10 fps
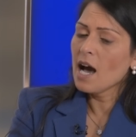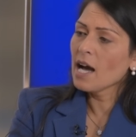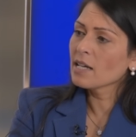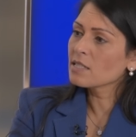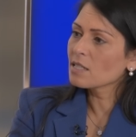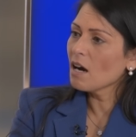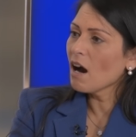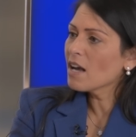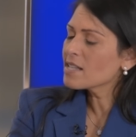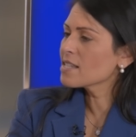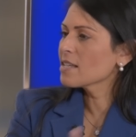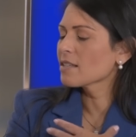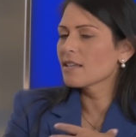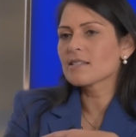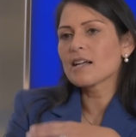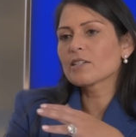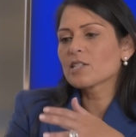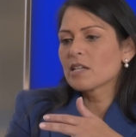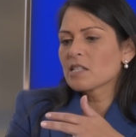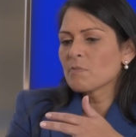and I see this
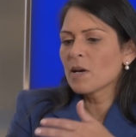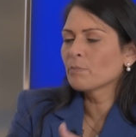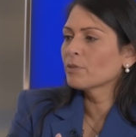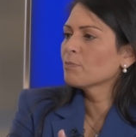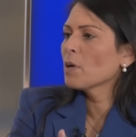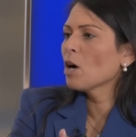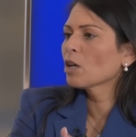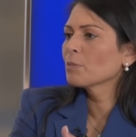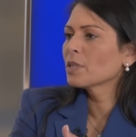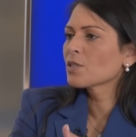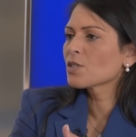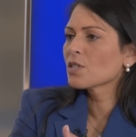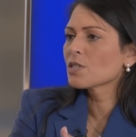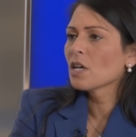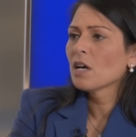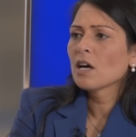actually as a member of Parliament, and